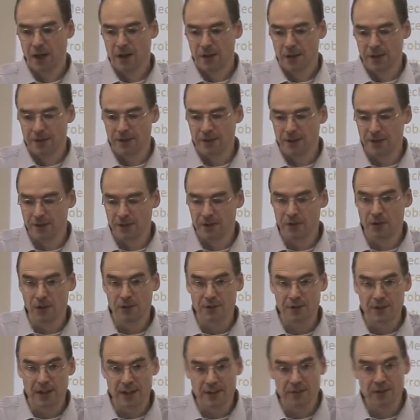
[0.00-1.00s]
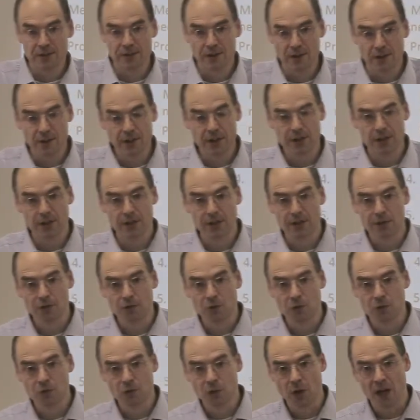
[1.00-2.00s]
But it's not necessary
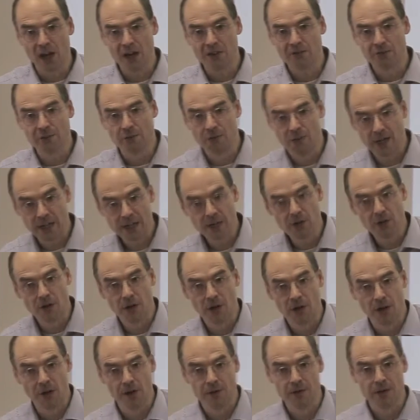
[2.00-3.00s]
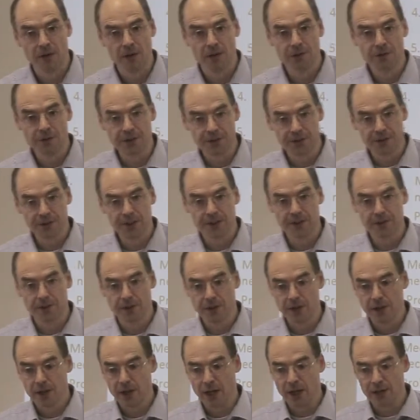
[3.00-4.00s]
to have a regularity,
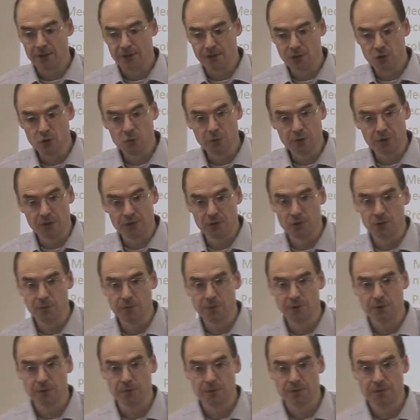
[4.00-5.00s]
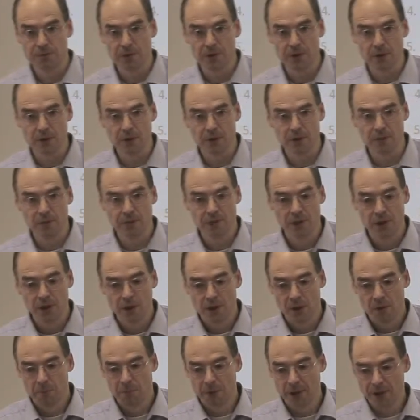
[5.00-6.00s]
as Hume assumed,
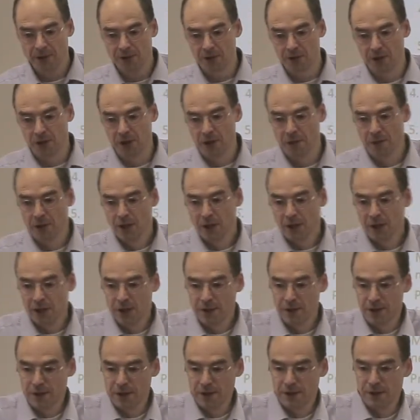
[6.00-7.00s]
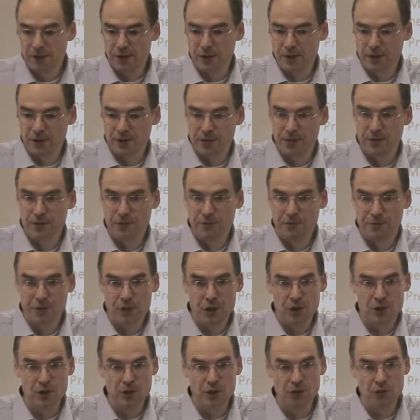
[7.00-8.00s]
but it is
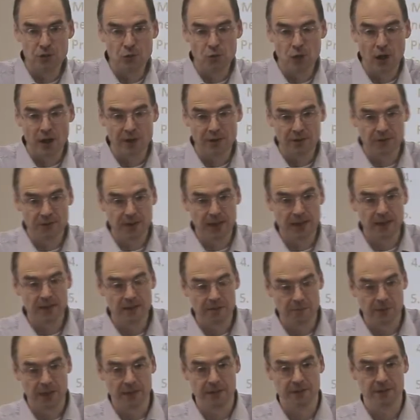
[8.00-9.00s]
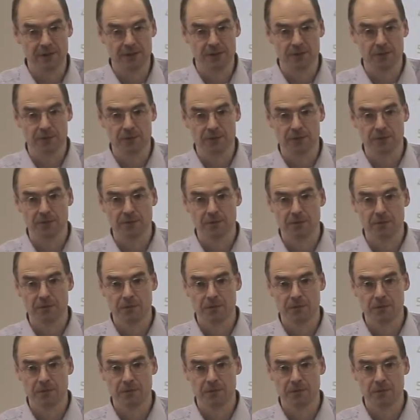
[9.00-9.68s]
sufficient to understand the mechanisms.